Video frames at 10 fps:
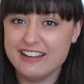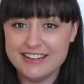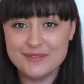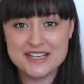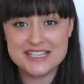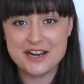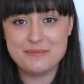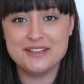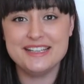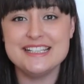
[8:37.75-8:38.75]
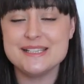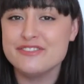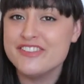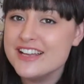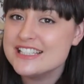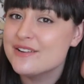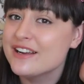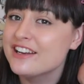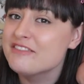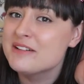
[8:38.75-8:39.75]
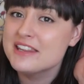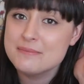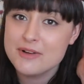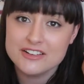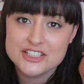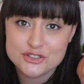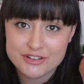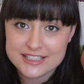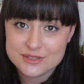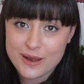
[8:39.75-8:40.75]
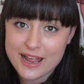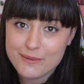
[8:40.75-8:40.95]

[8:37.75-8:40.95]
I really wish I opened these up first so I could have put them on straight away.